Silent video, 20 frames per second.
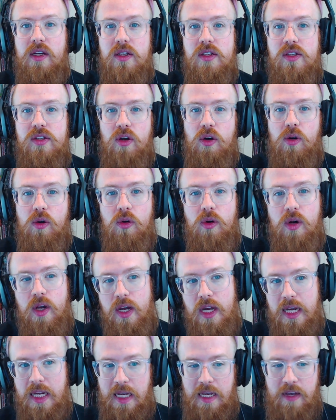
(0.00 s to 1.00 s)
So
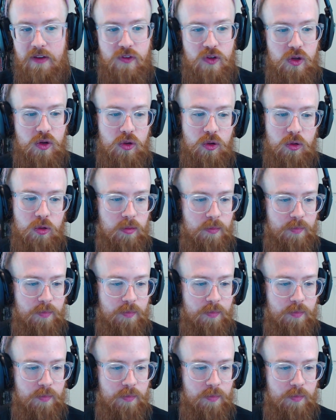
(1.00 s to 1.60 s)
if you